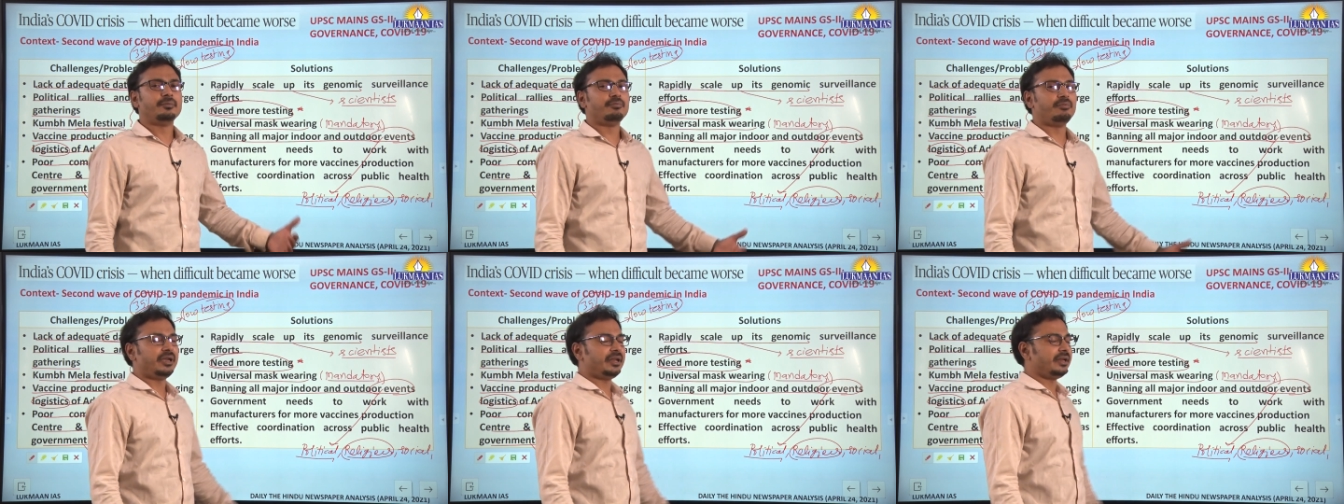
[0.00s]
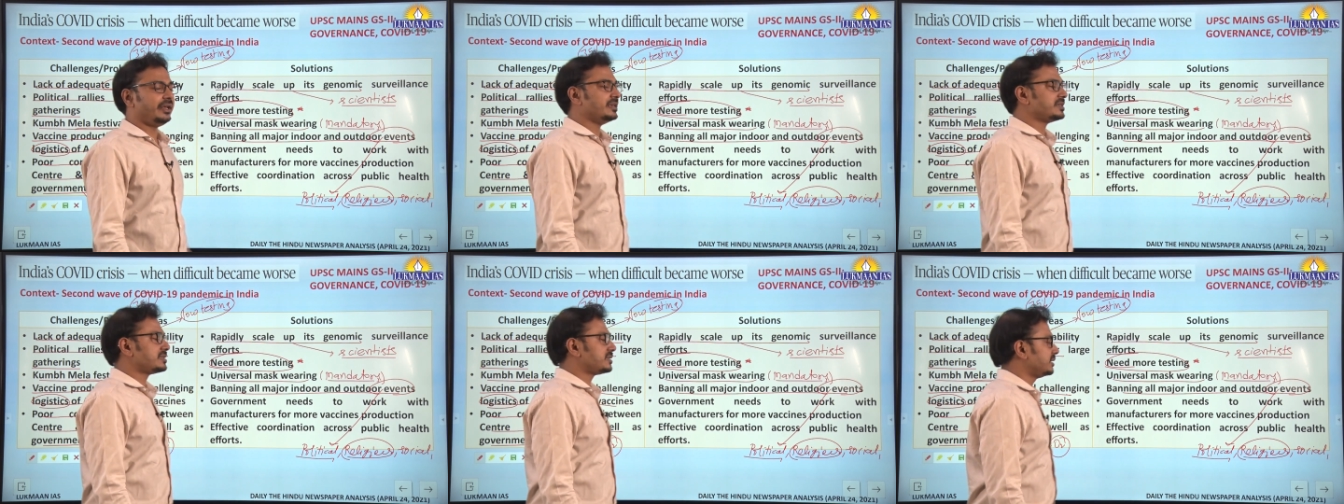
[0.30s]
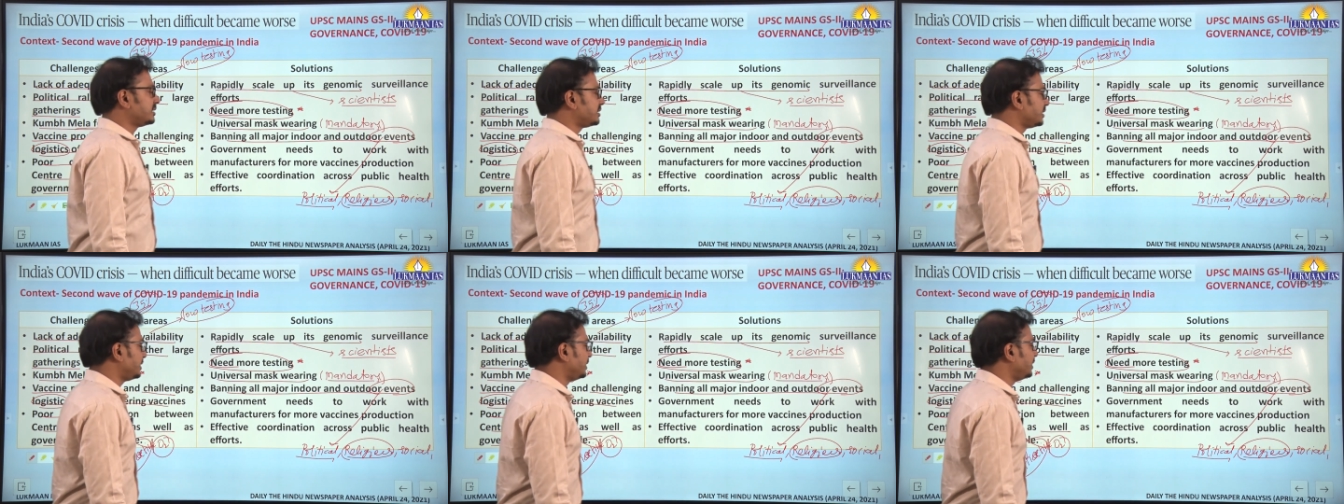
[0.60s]
many
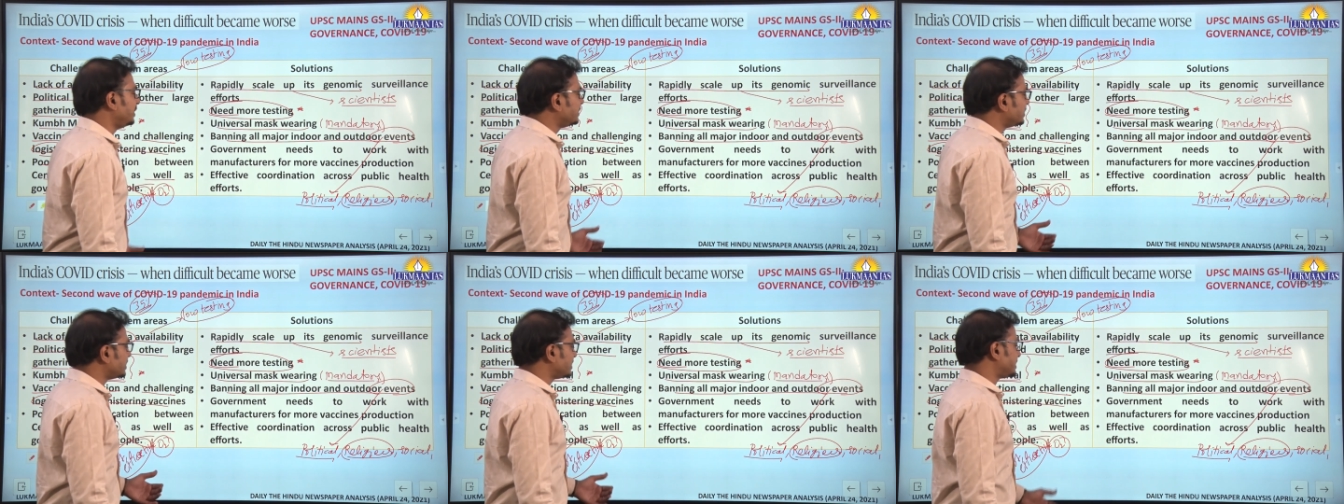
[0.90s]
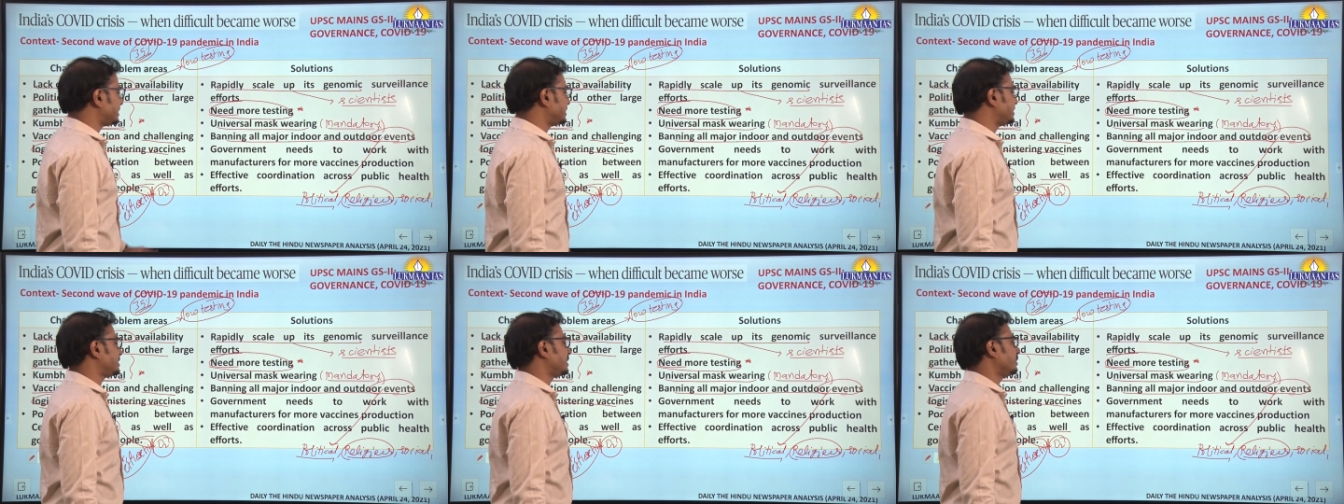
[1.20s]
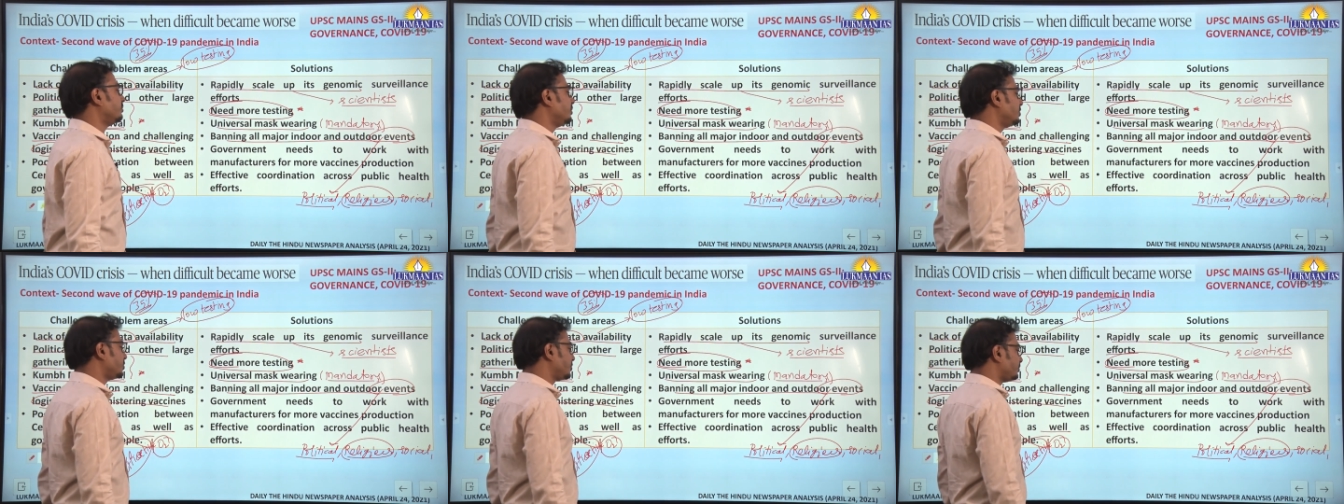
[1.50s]
such religious
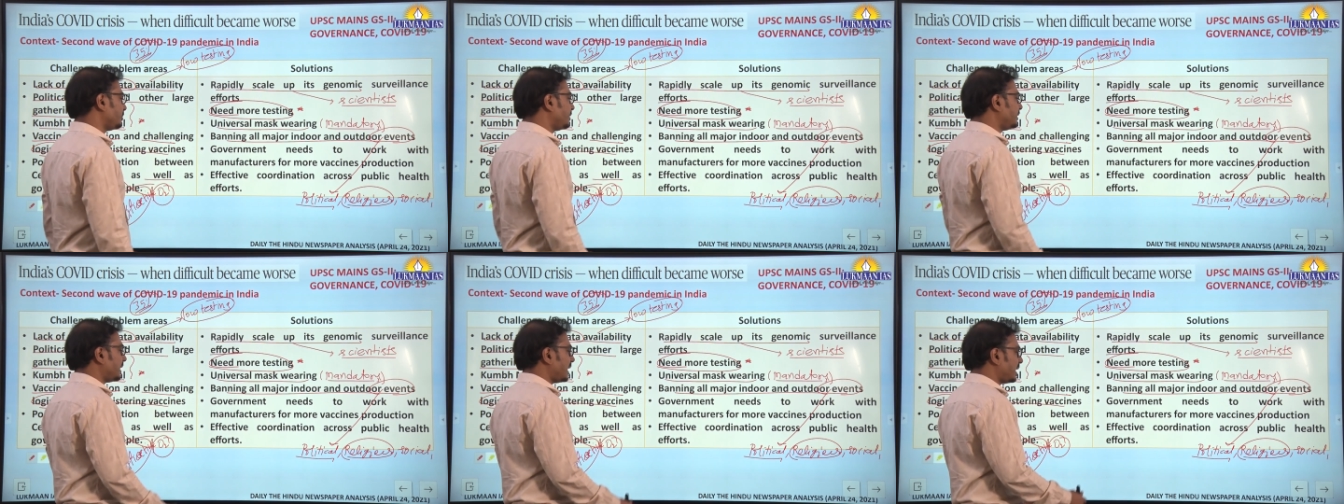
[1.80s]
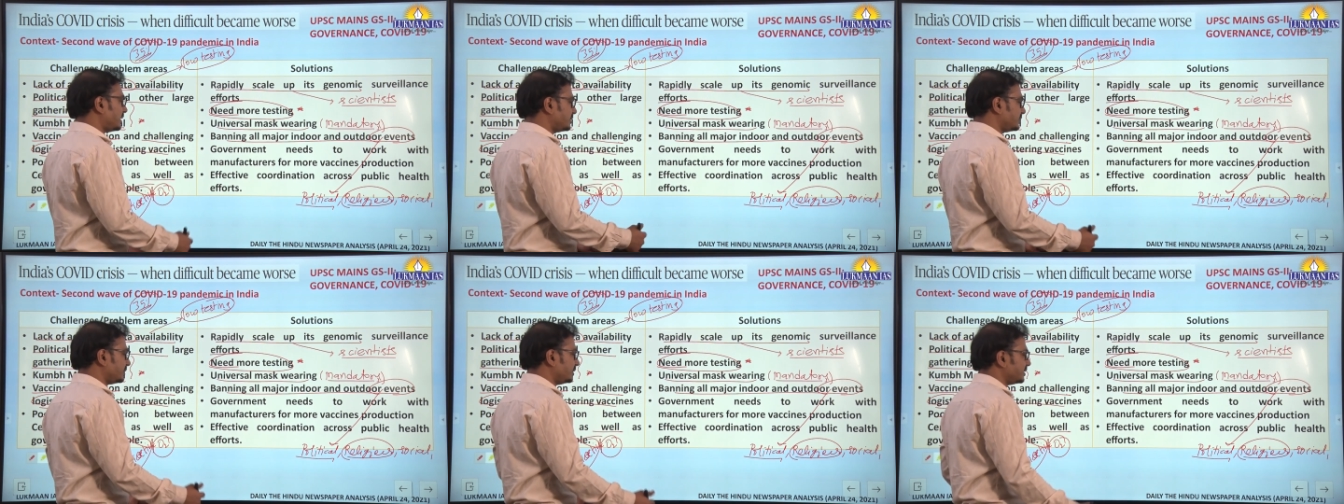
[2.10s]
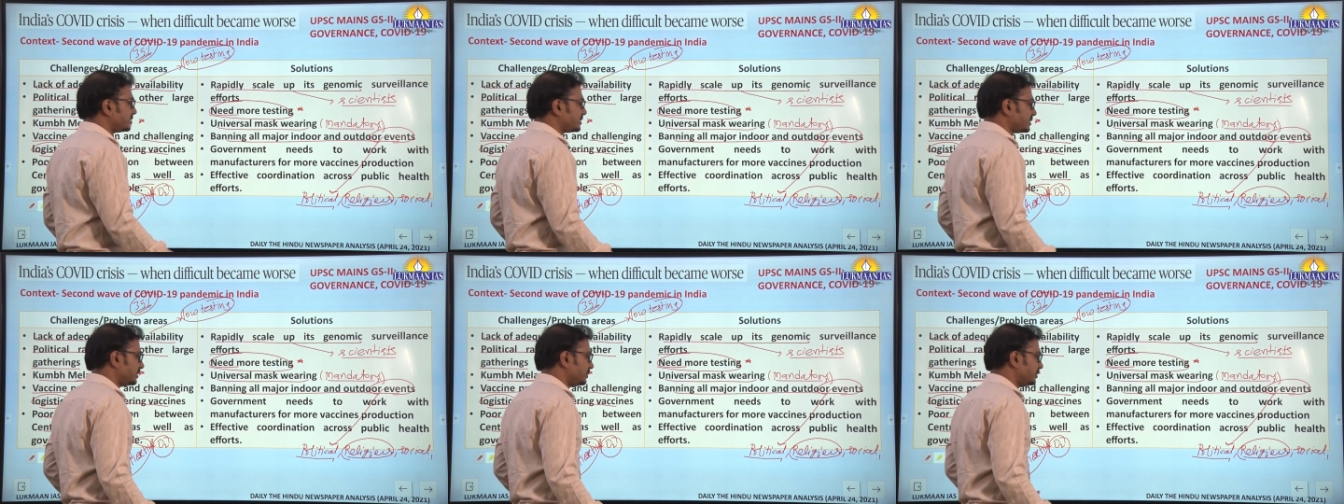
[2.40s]
establishment has
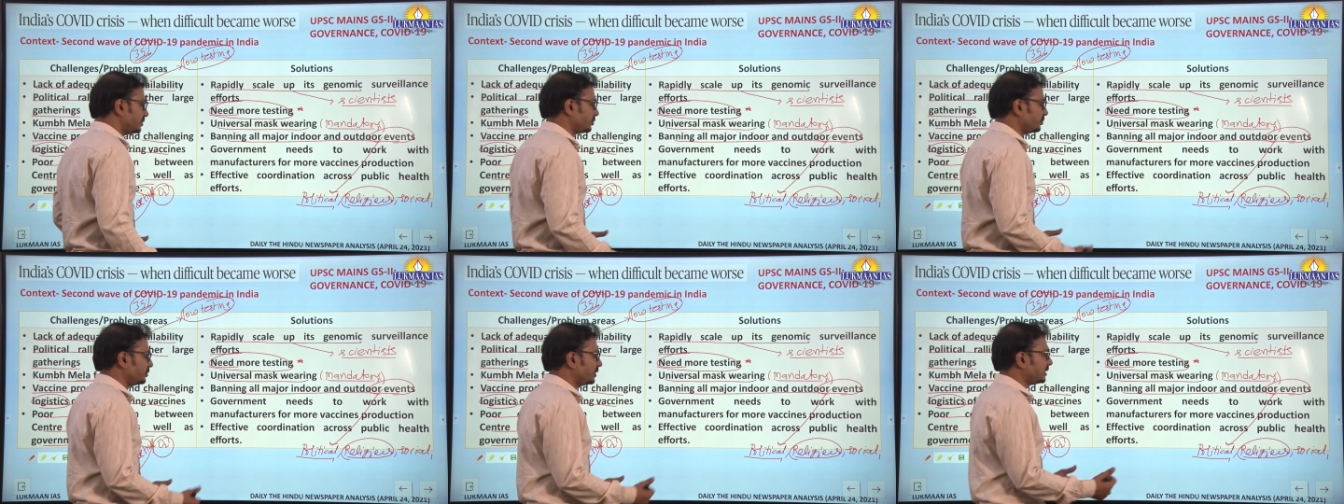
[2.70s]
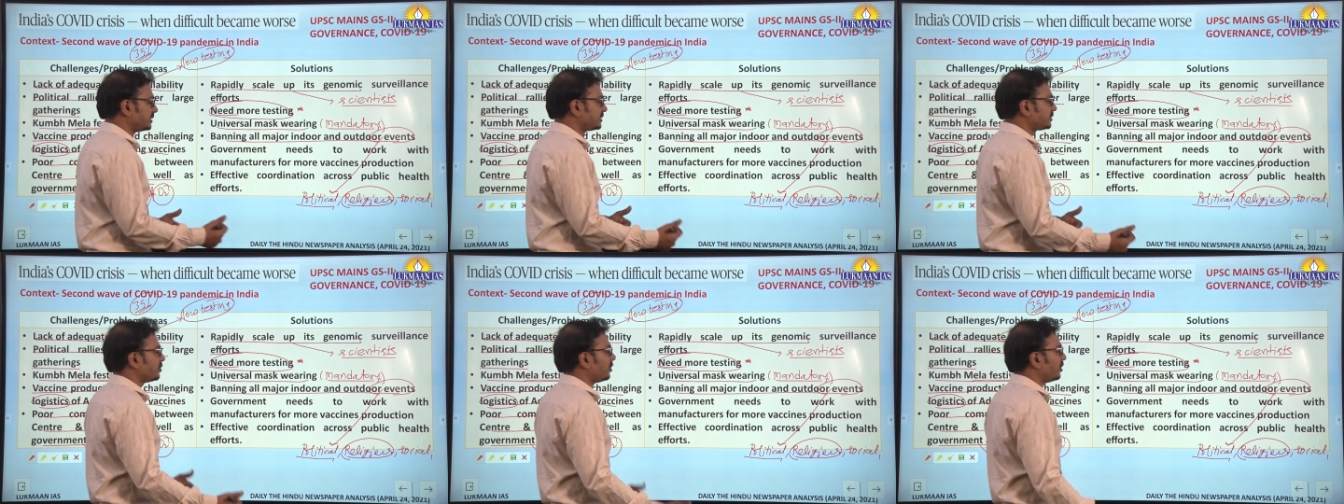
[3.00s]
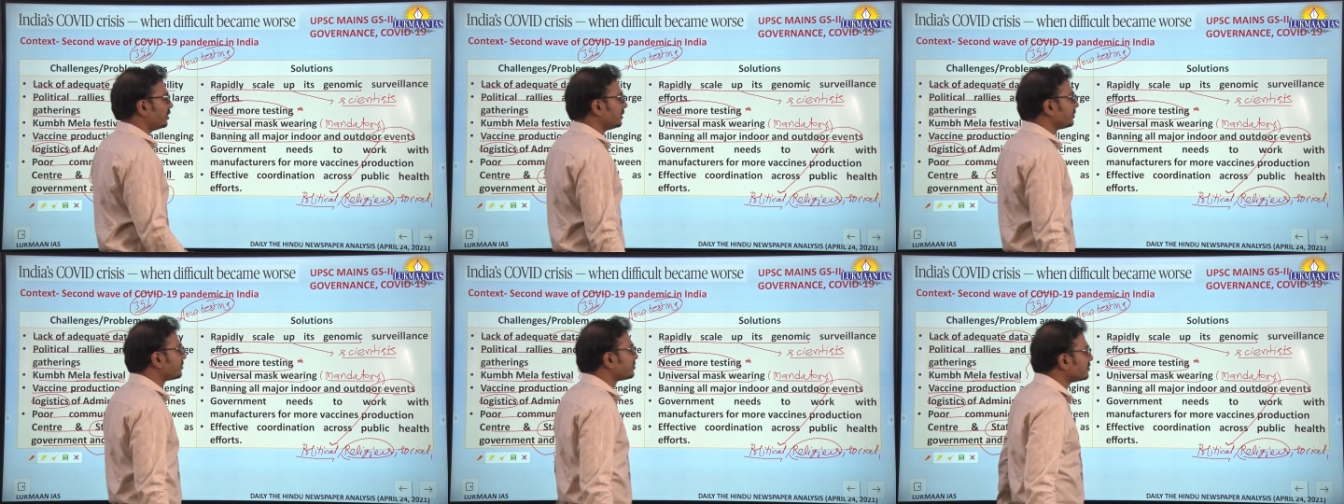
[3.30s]
listened to this
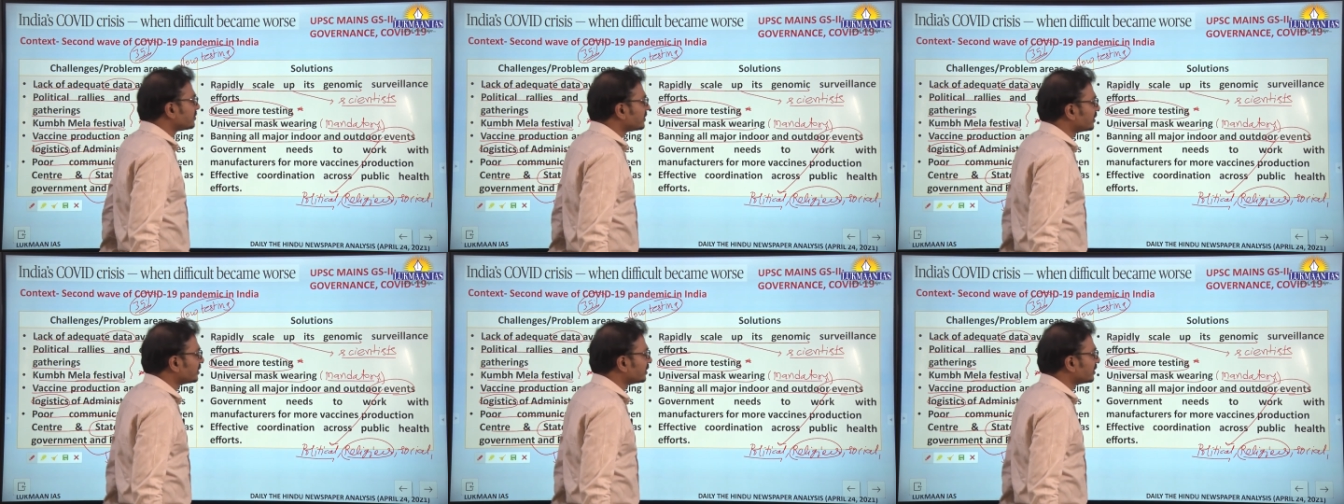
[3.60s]
call.